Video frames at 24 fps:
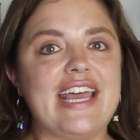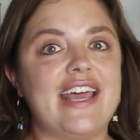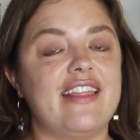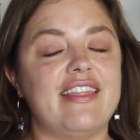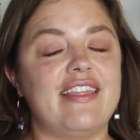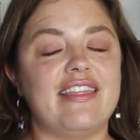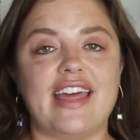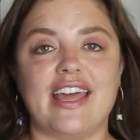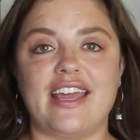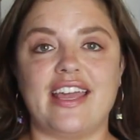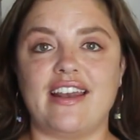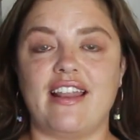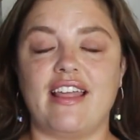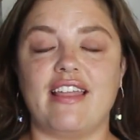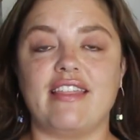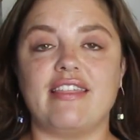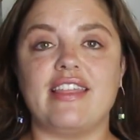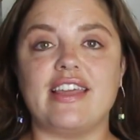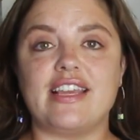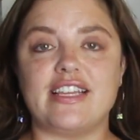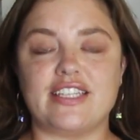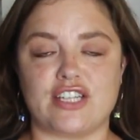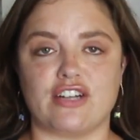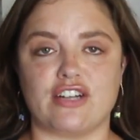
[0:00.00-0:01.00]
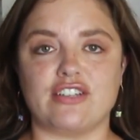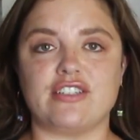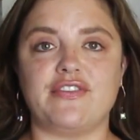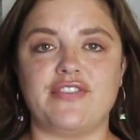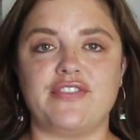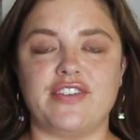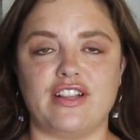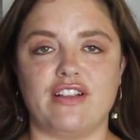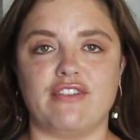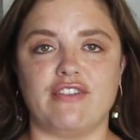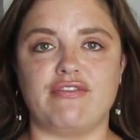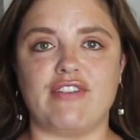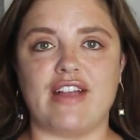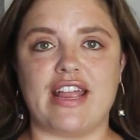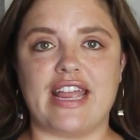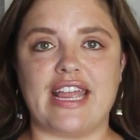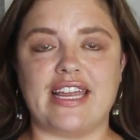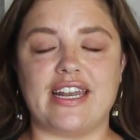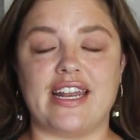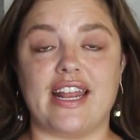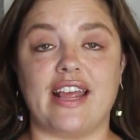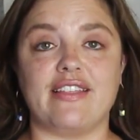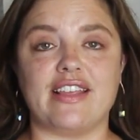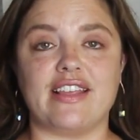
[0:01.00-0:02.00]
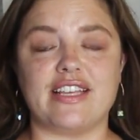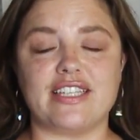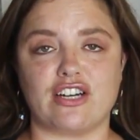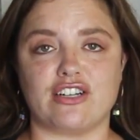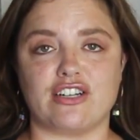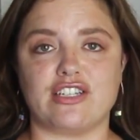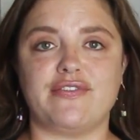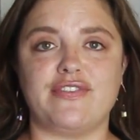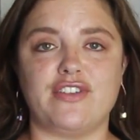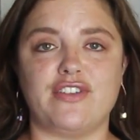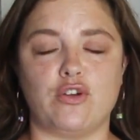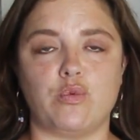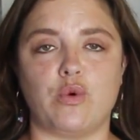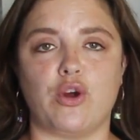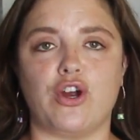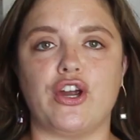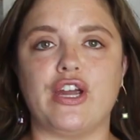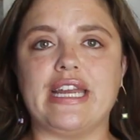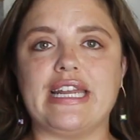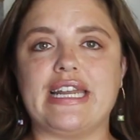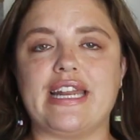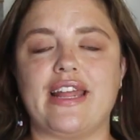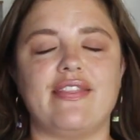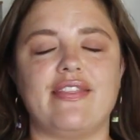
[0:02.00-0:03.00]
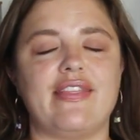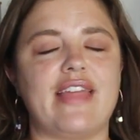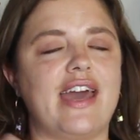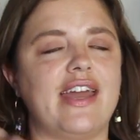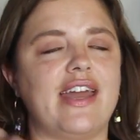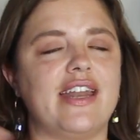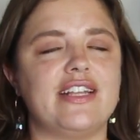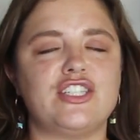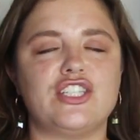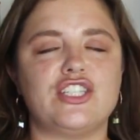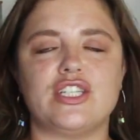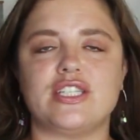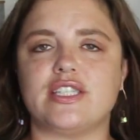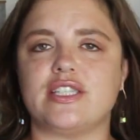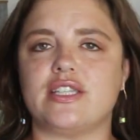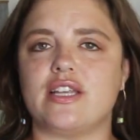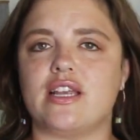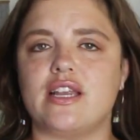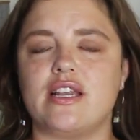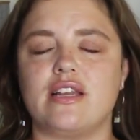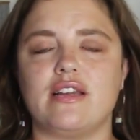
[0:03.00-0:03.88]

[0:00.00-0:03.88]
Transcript: then they start to feel afraid and they start to feel worried, and that is just